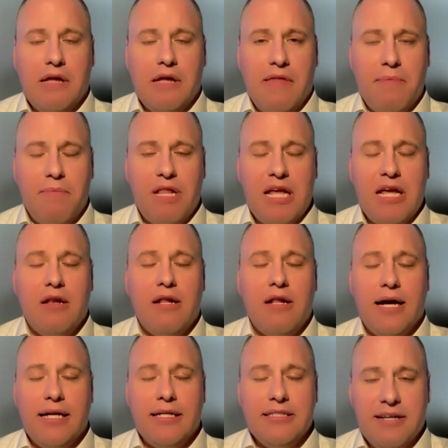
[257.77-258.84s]
They need
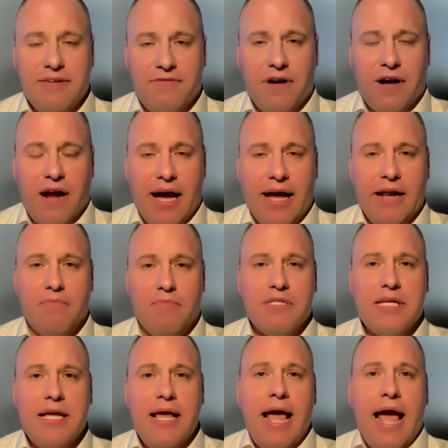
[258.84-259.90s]
different items.
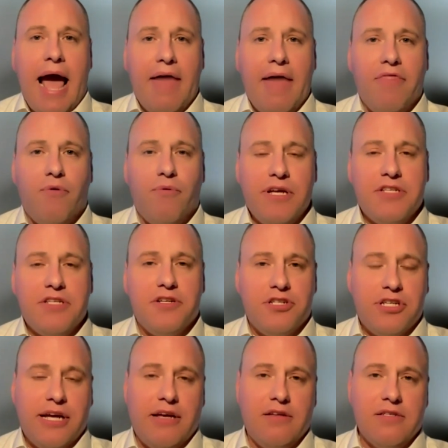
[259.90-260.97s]
And the research
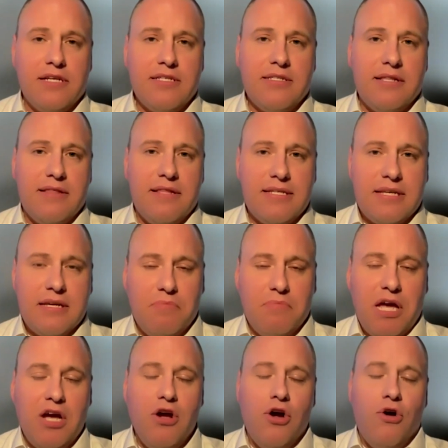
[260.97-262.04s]
tells us that this can
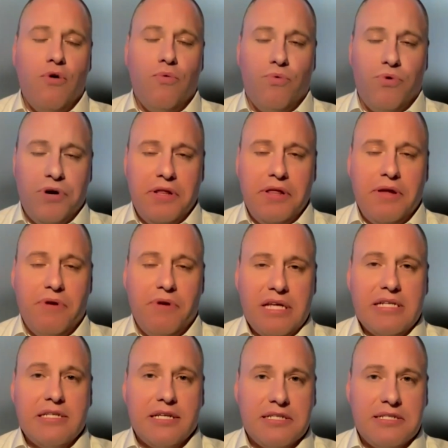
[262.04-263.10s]
be really, really
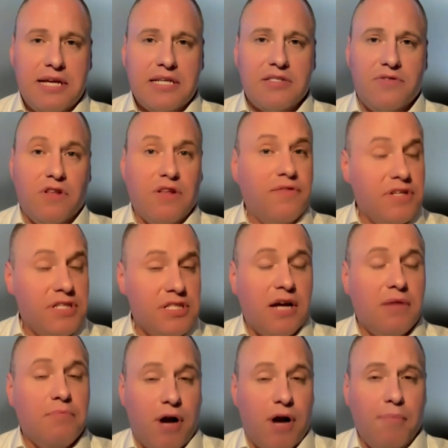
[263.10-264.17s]
successful if it's done
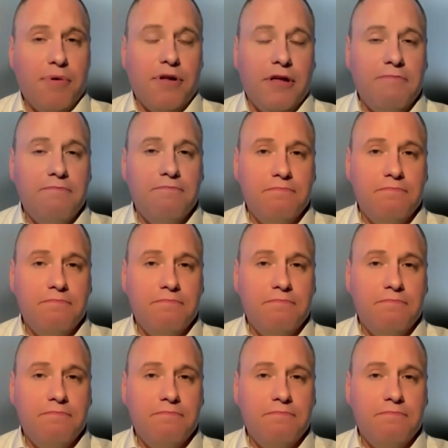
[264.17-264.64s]
properly.